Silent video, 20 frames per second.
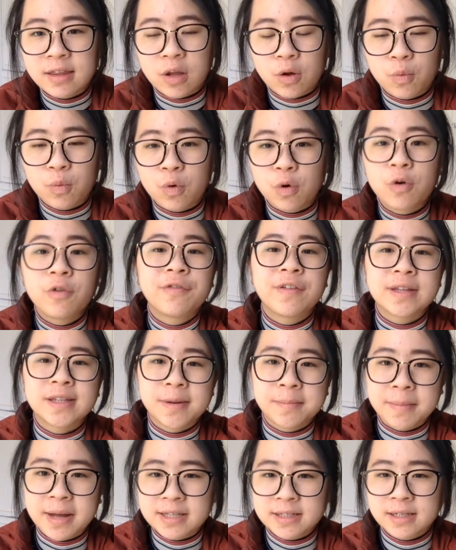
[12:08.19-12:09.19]
there will
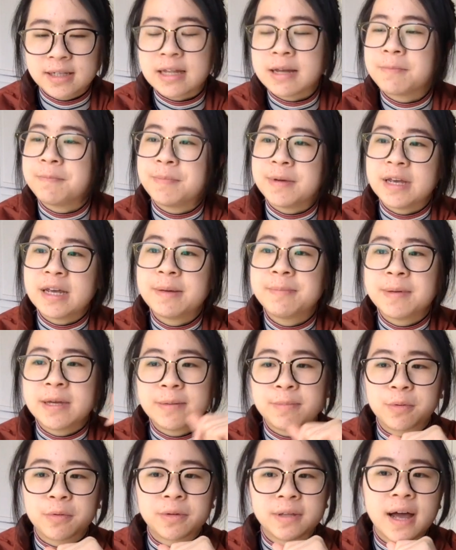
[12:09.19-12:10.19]
fundamentally be
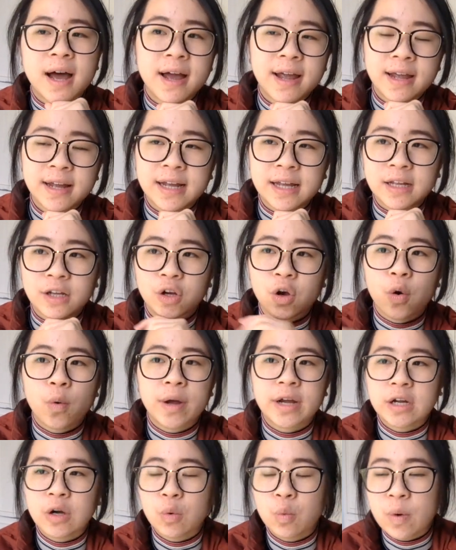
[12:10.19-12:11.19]
people dying and
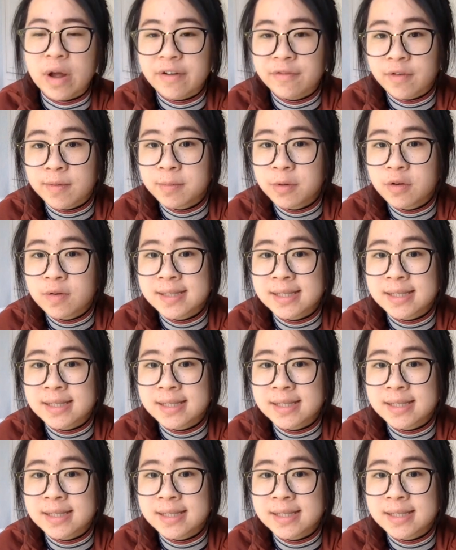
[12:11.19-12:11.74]
going away from you.